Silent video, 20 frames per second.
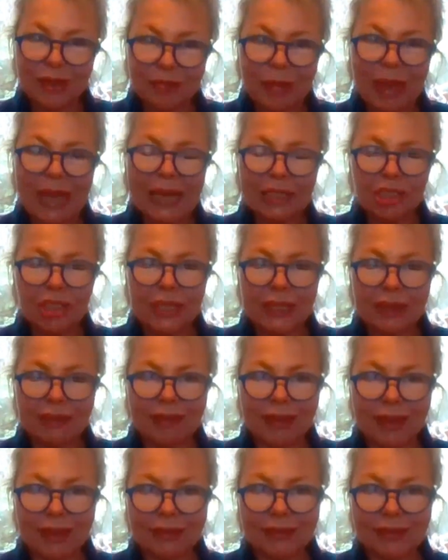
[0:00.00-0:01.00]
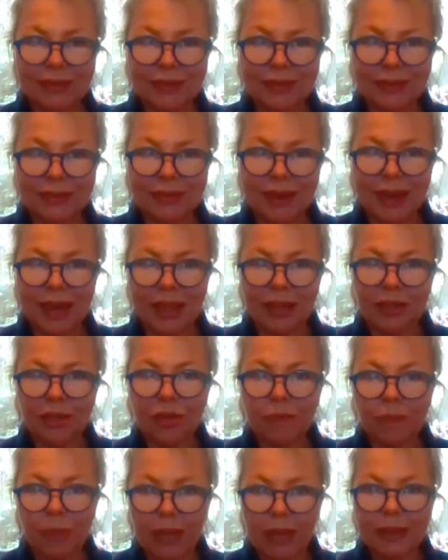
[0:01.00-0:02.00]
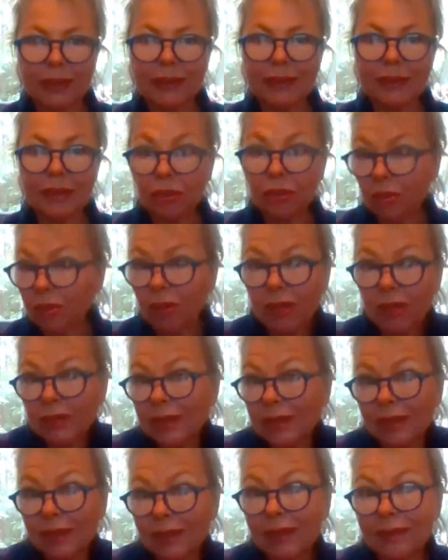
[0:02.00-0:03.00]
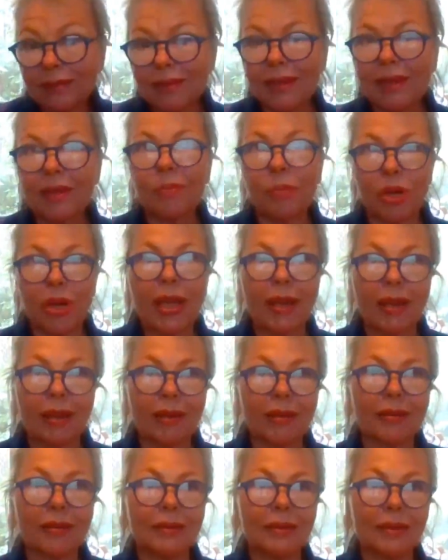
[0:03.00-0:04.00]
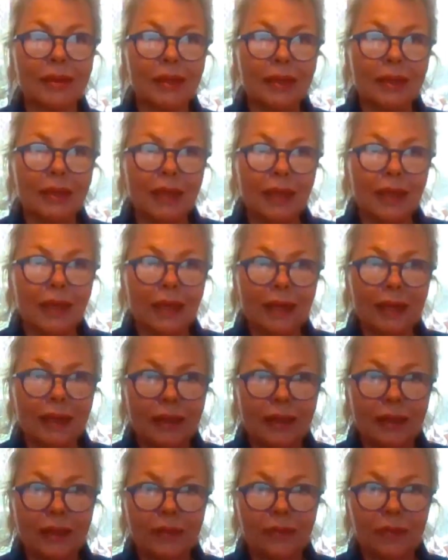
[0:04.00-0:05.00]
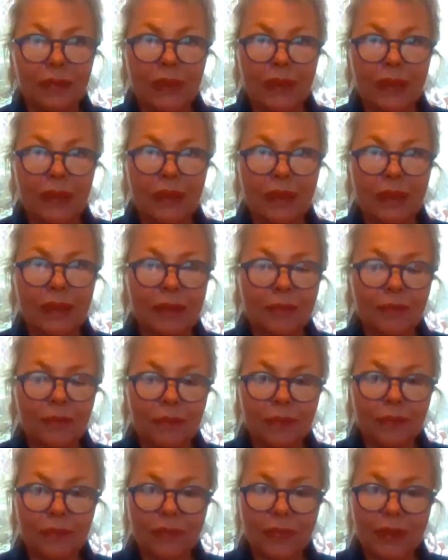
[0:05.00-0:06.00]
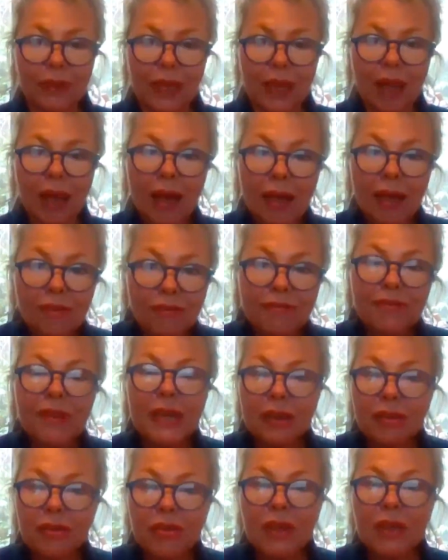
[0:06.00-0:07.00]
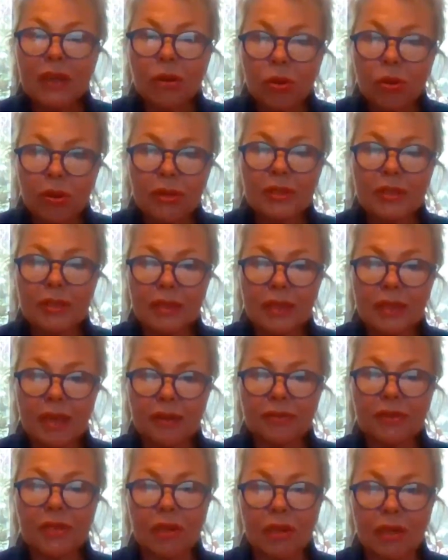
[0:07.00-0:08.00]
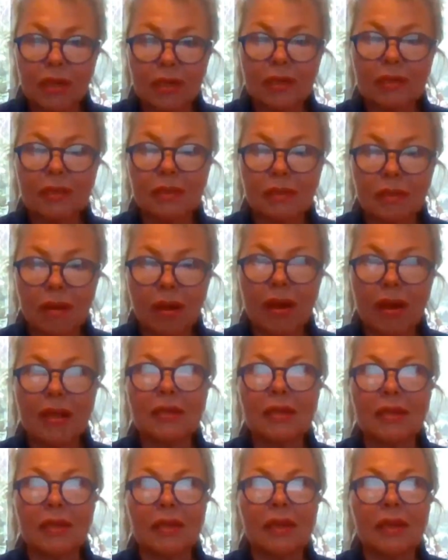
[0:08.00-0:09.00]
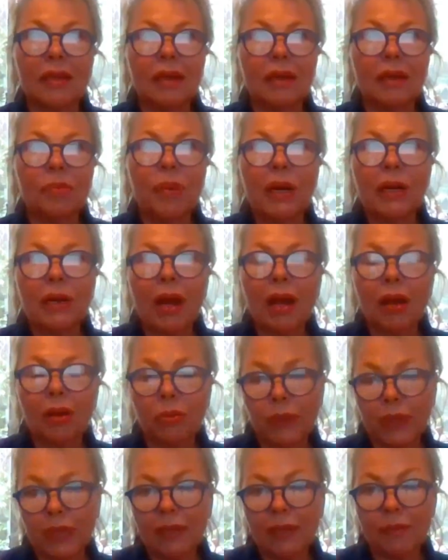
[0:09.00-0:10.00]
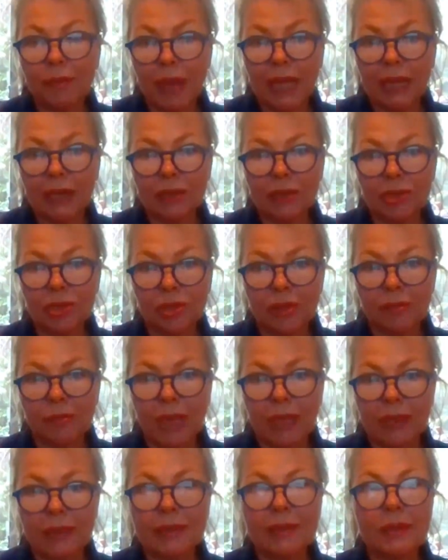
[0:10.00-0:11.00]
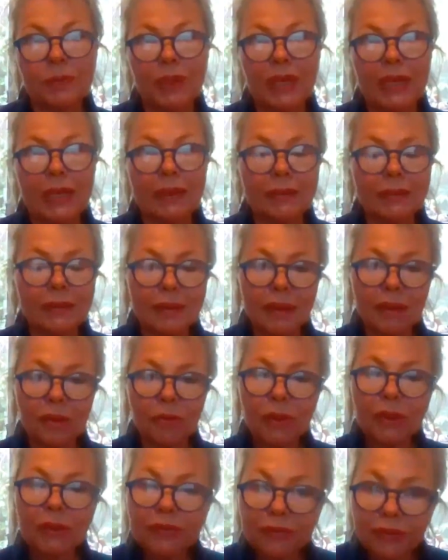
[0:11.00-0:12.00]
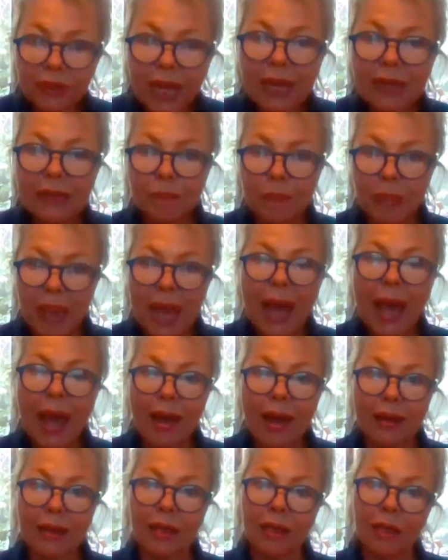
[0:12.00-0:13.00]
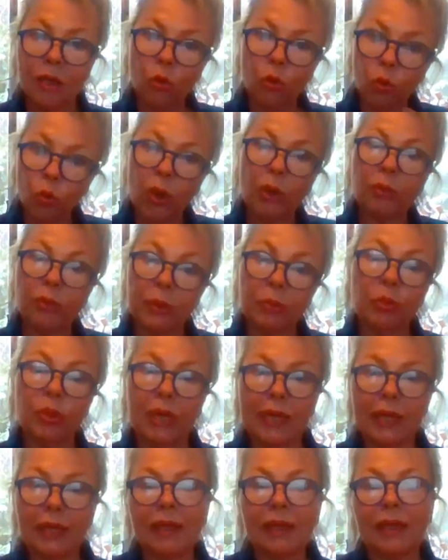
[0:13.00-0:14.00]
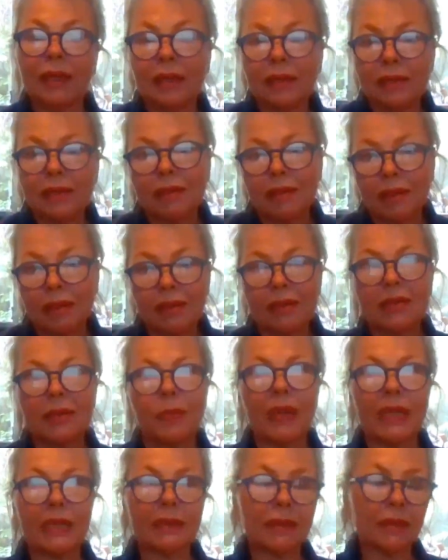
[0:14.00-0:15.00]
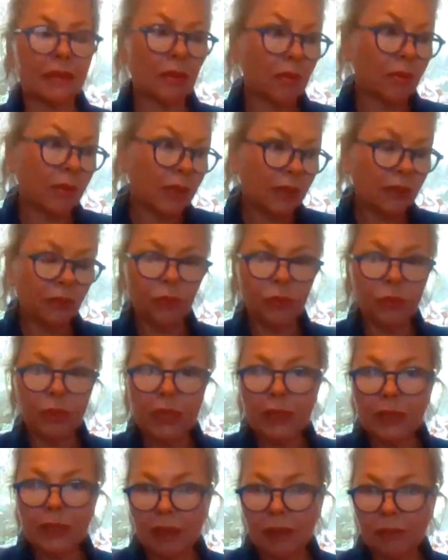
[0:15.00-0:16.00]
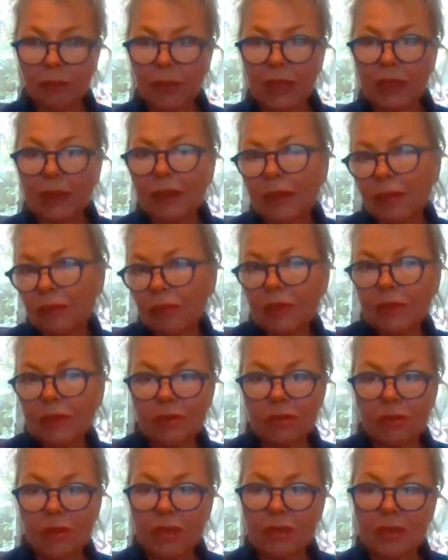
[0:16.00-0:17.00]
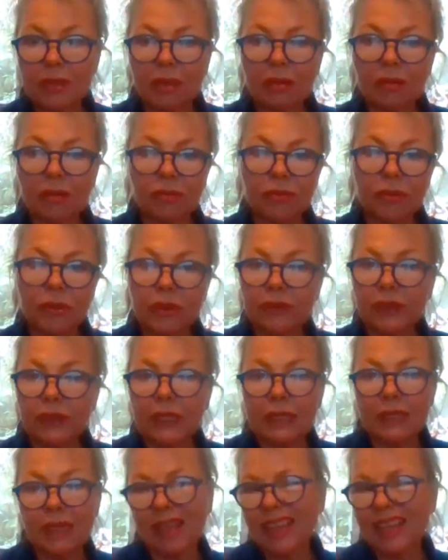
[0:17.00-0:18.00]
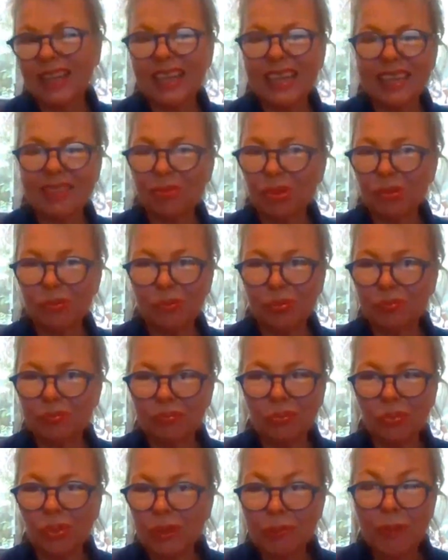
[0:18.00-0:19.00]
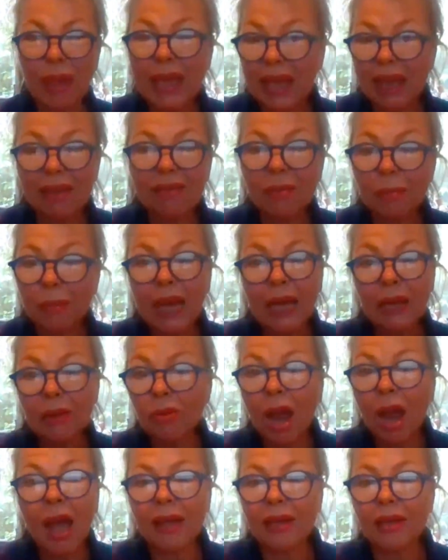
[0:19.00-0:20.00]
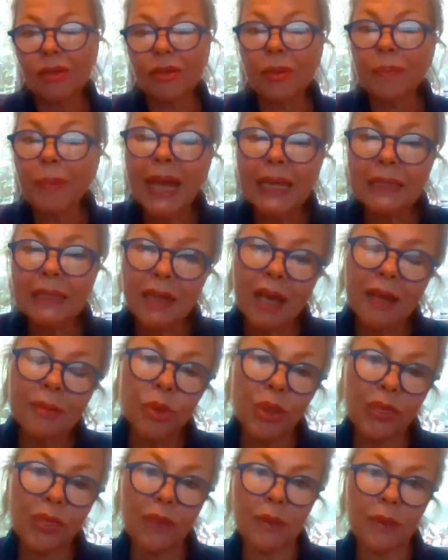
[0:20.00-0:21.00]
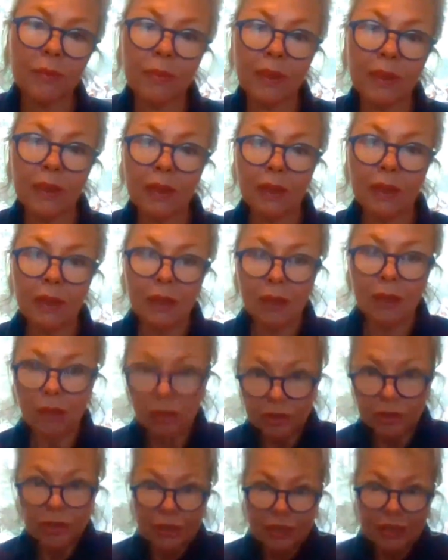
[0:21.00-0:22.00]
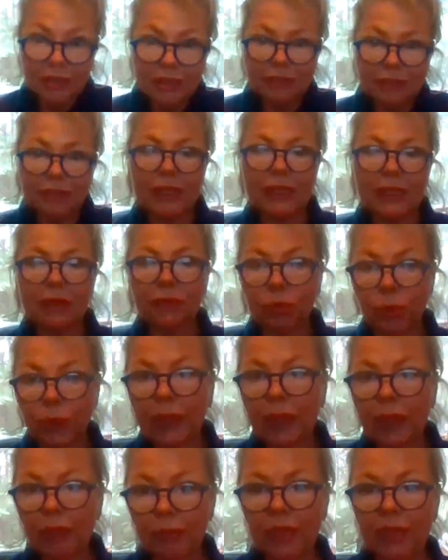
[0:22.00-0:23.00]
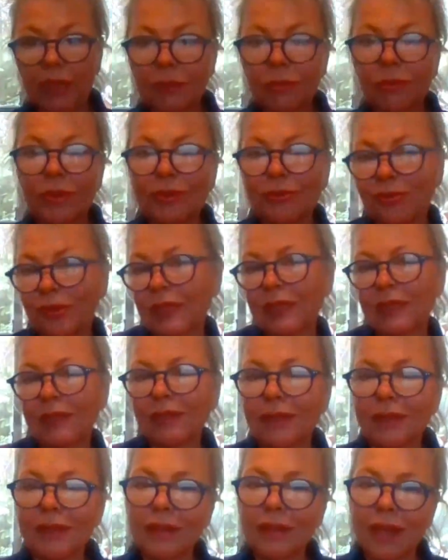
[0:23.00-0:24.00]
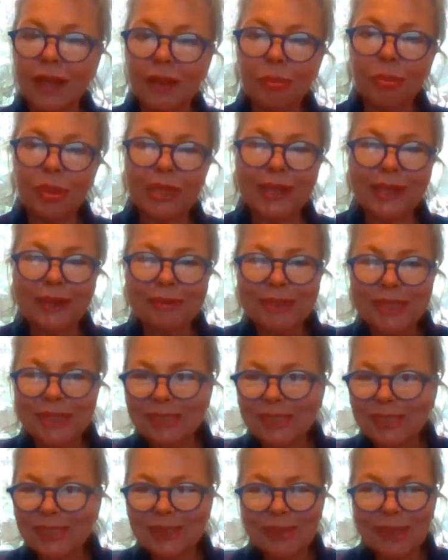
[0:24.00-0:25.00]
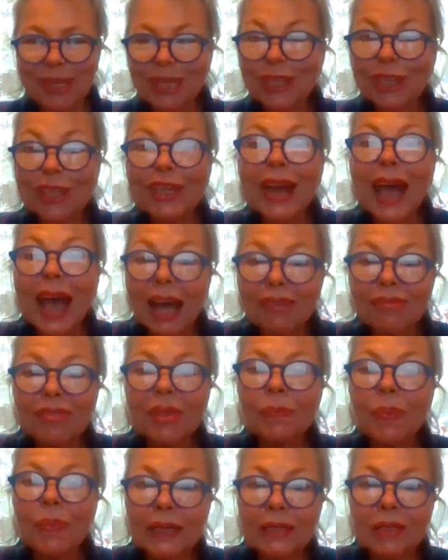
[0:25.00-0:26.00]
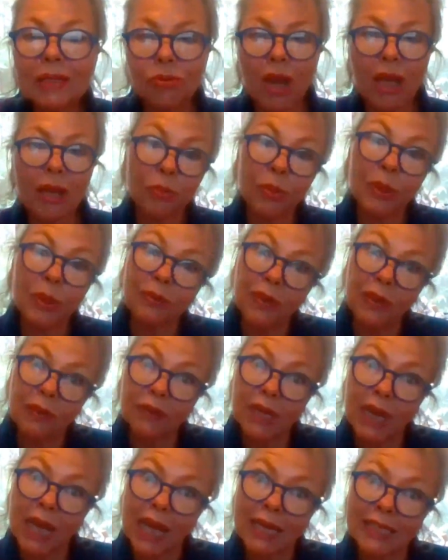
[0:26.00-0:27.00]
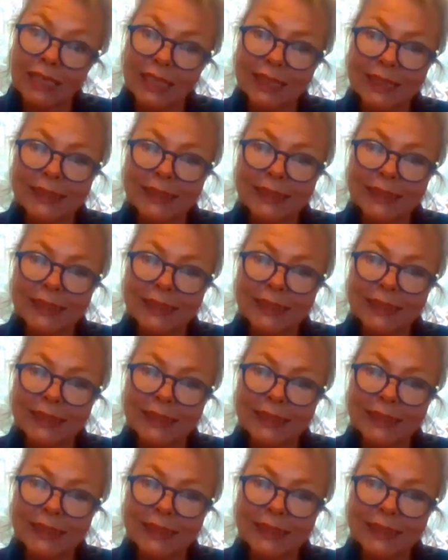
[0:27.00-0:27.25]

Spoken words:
imagining things and your mind and your thoughts can get the upper hand. And I've found that horses have taught us a lot about how we can manage our minds because they reflect back what we bring into their space. So if we come in and we're stressed out and full of anxiety, we may have a bad ride or a bad time with them. Alternatively, if we come in and we're feeling good and happy and uplifted, we could have the best ride we've ever had.